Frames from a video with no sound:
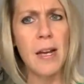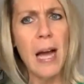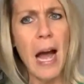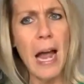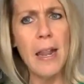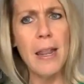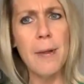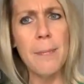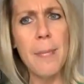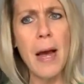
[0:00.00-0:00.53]

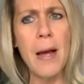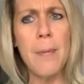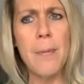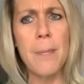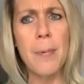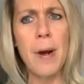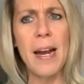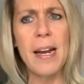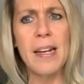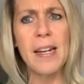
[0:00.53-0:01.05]
I my
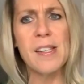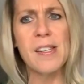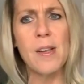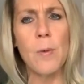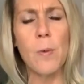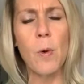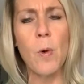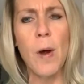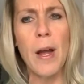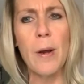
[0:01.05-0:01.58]
brain
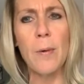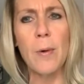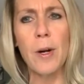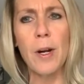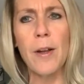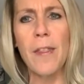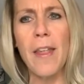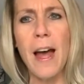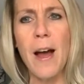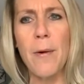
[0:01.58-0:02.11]
doesn't quite
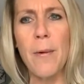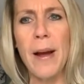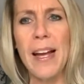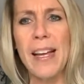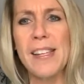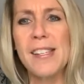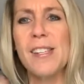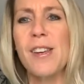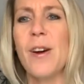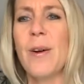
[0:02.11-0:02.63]
work that
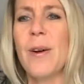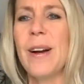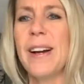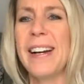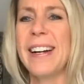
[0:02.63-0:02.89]
way. So